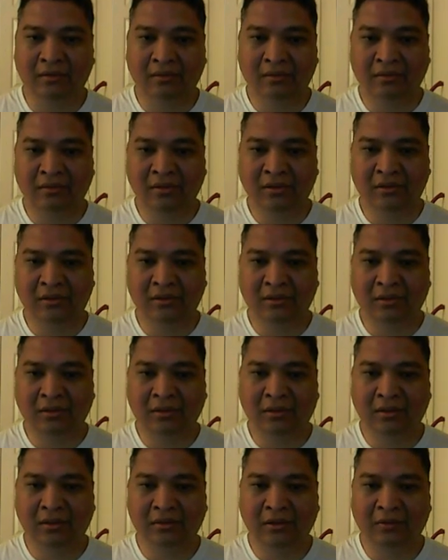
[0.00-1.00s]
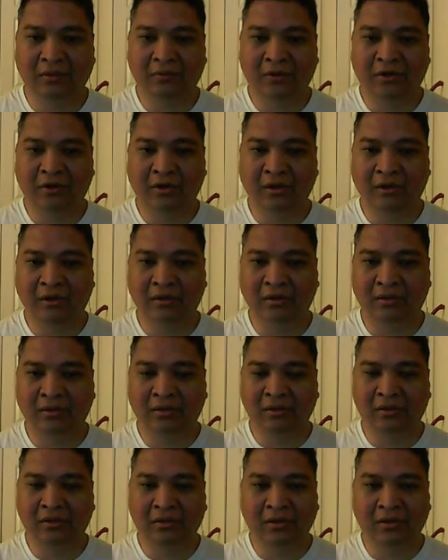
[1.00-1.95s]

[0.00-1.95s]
this January this